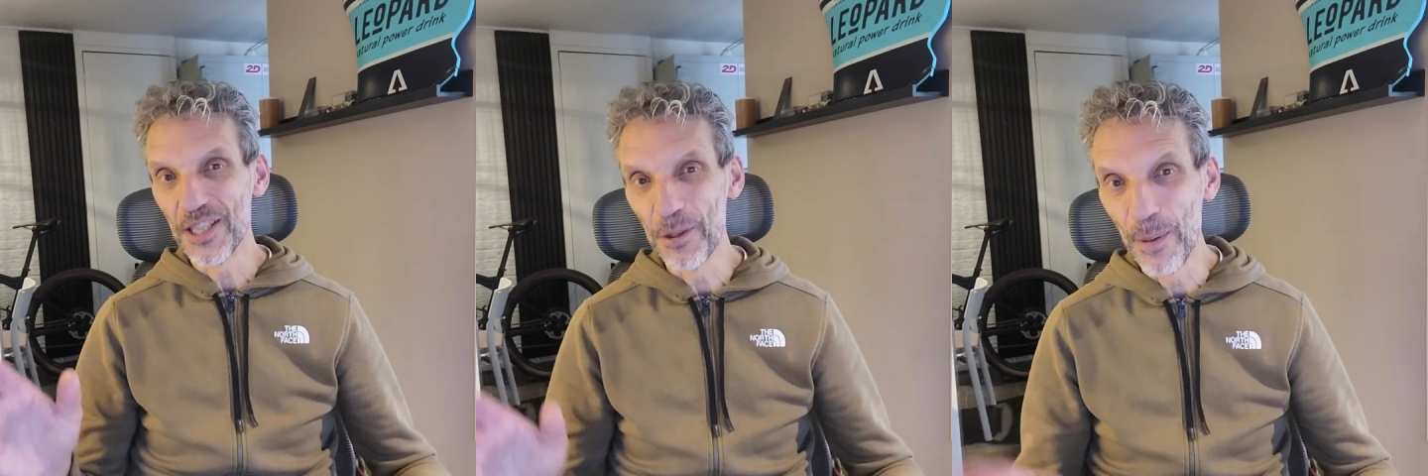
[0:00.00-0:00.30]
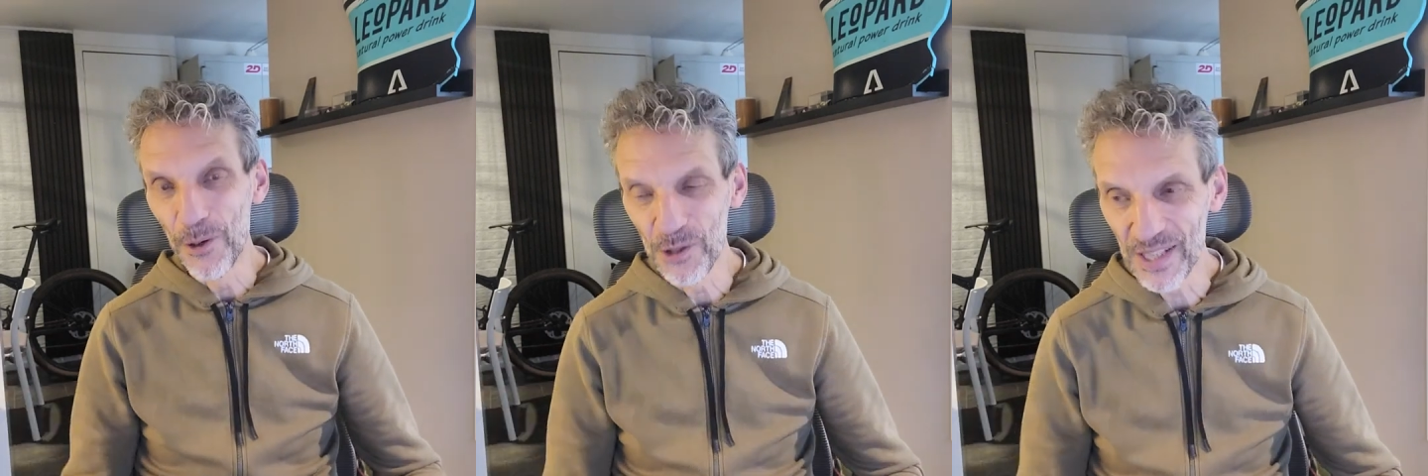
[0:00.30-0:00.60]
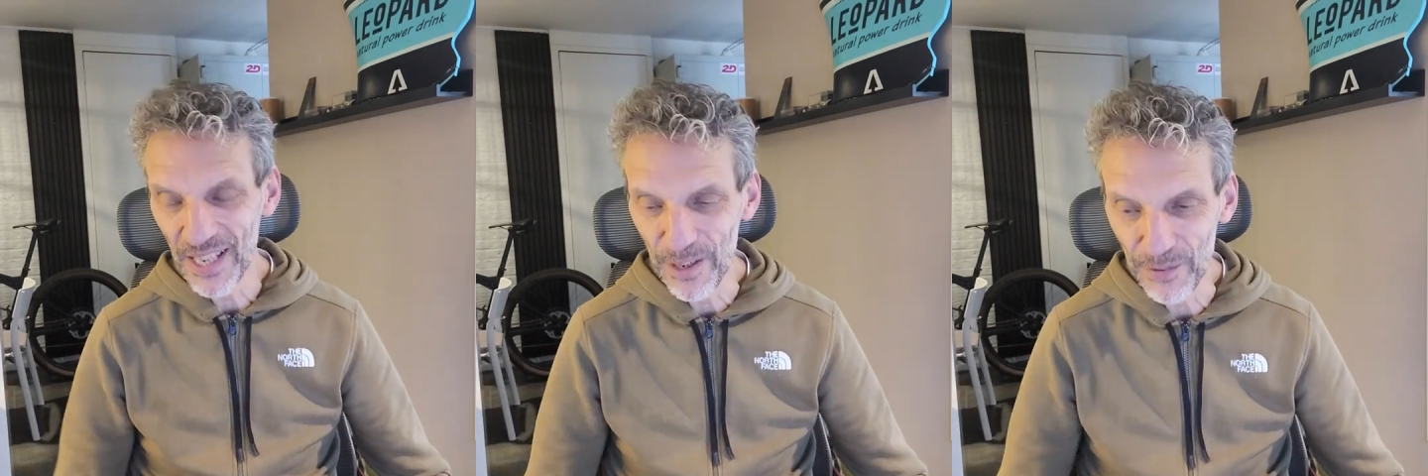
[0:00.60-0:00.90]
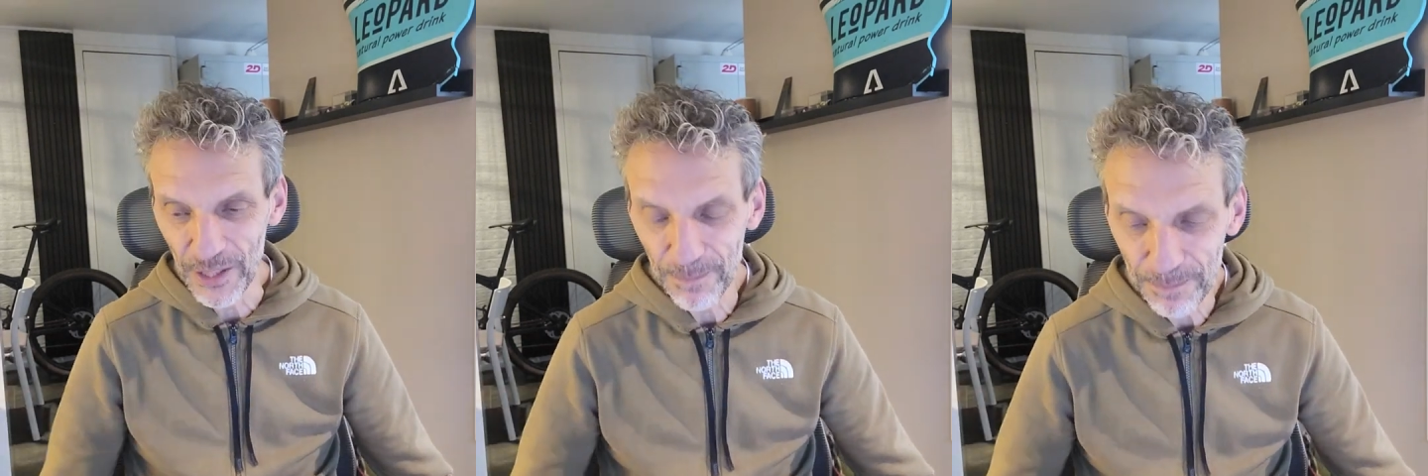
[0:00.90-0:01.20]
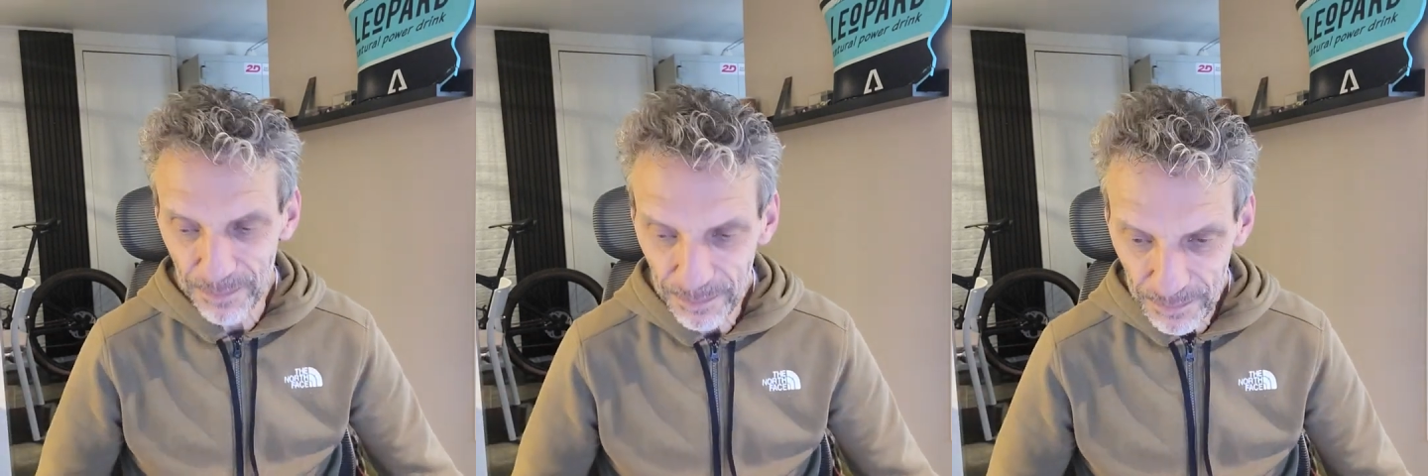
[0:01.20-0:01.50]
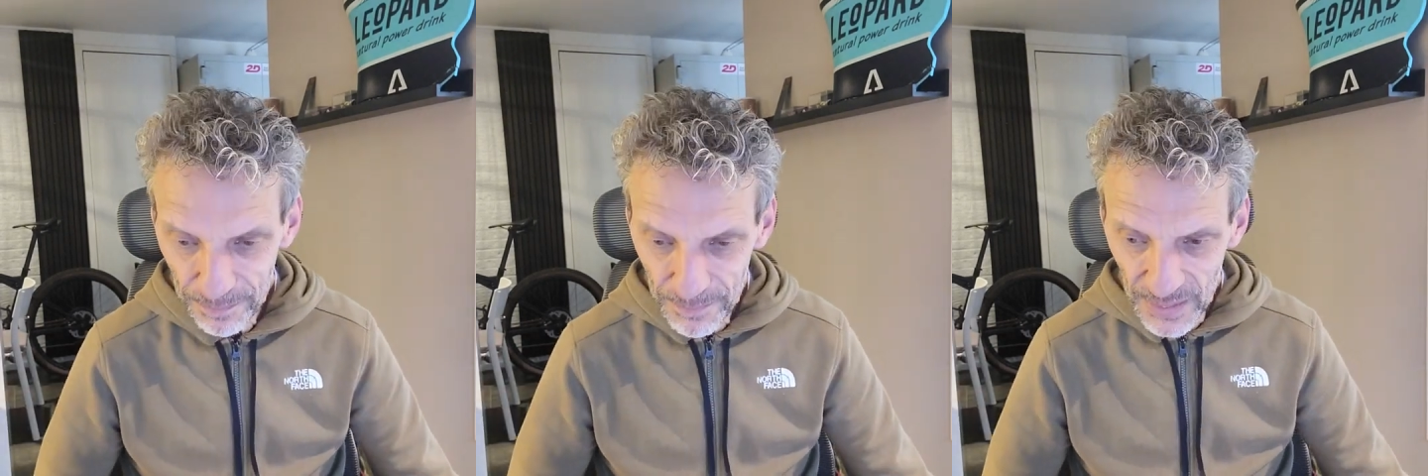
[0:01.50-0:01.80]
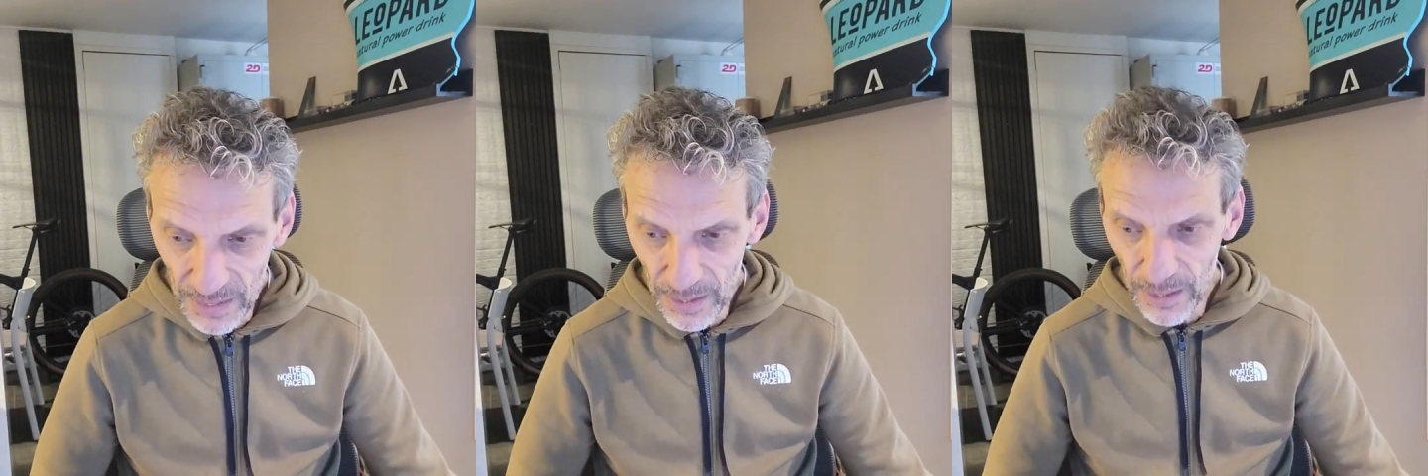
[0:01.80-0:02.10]
is the bonus they have here,
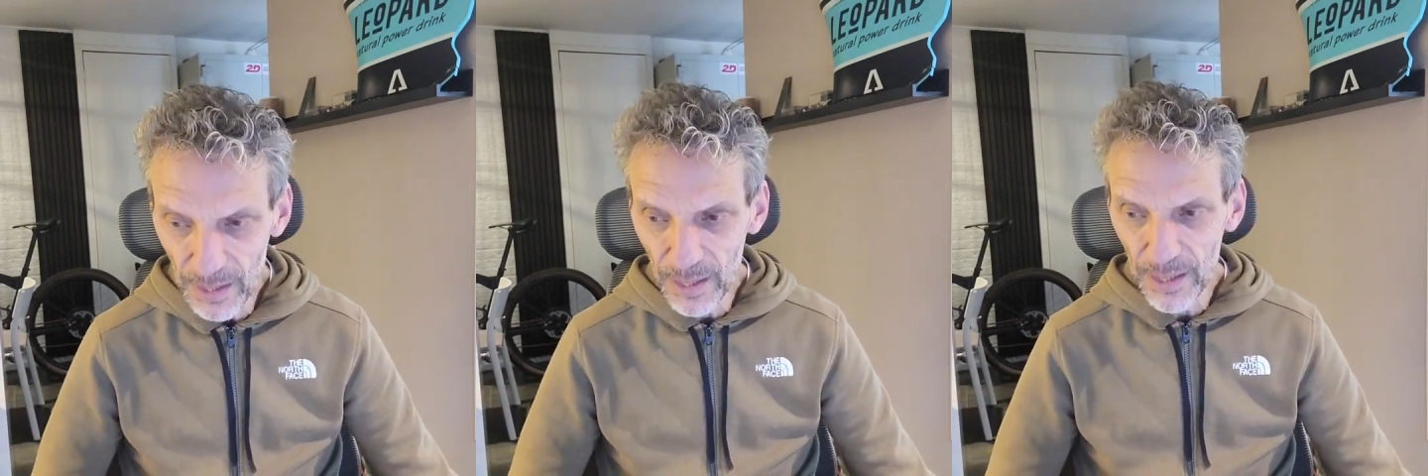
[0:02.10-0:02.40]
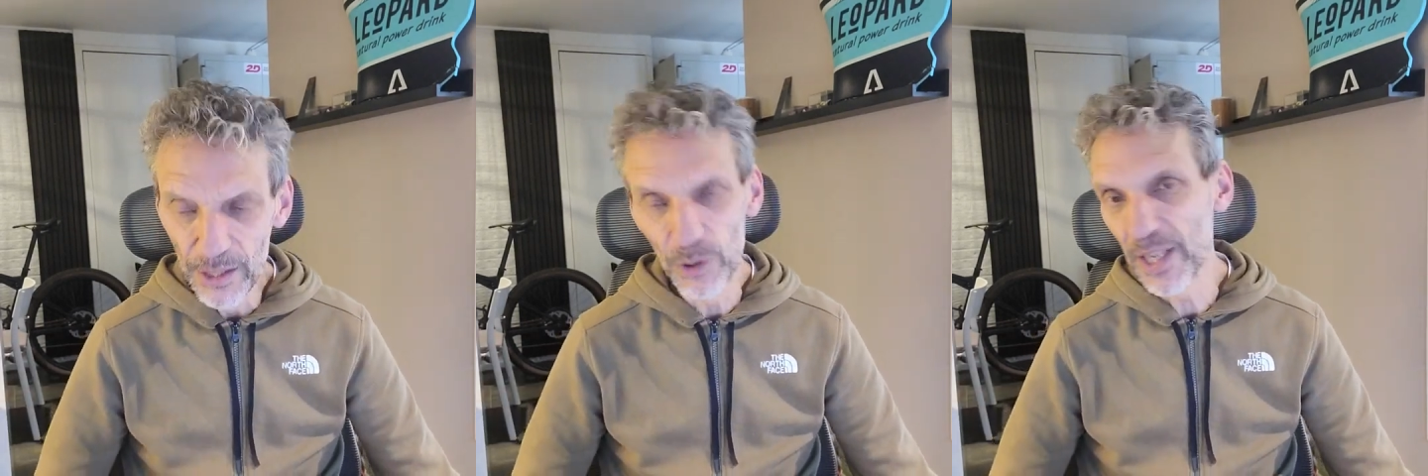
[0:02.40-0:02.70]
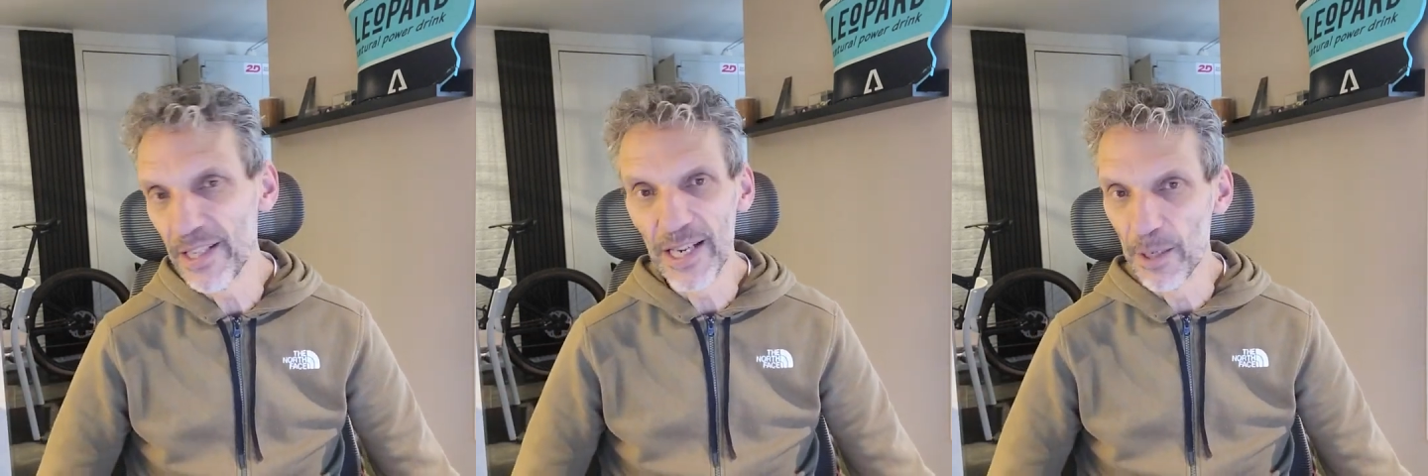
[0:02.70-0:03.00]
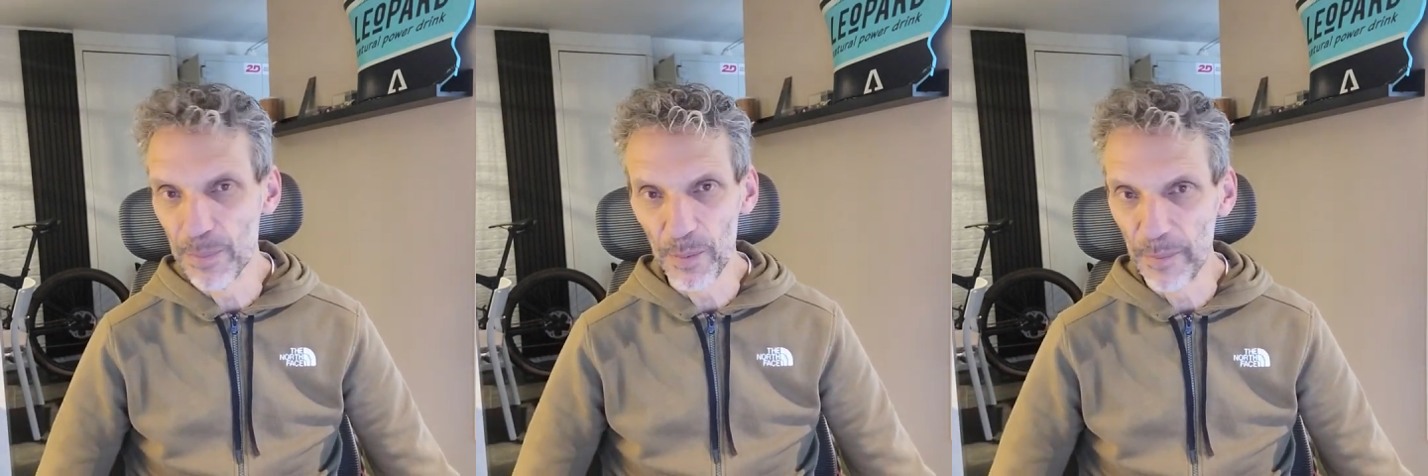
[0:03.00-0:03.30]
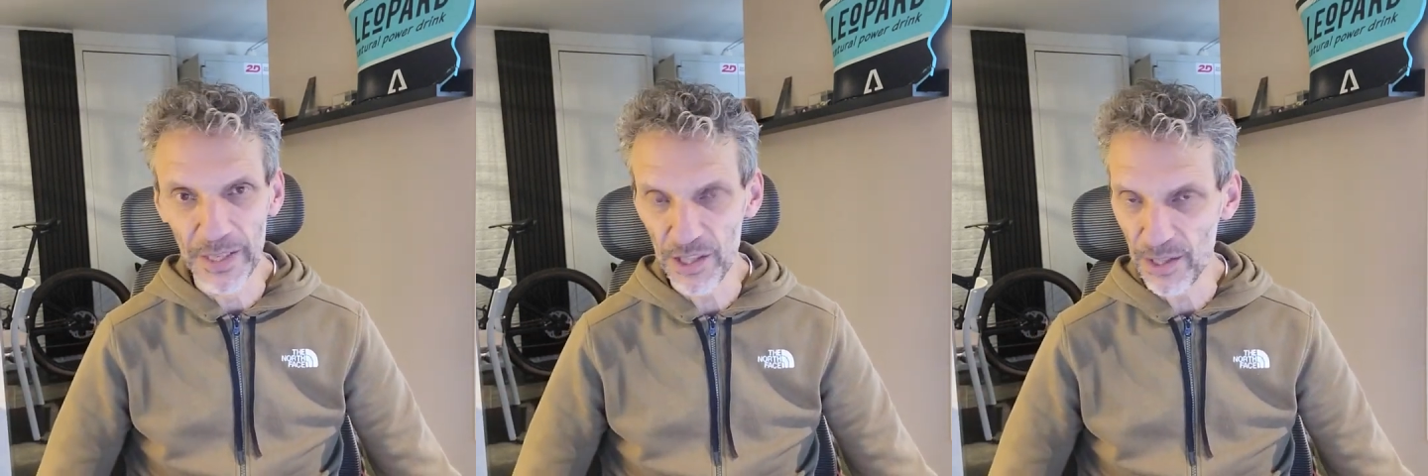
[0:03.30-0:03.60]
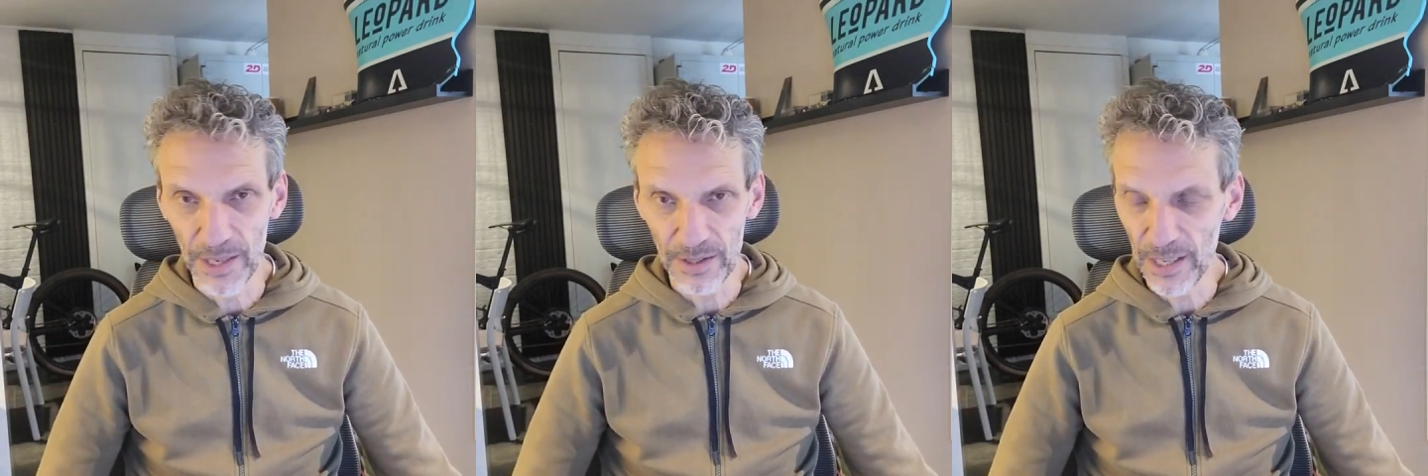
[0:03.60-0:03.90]
he already had a problem at the start.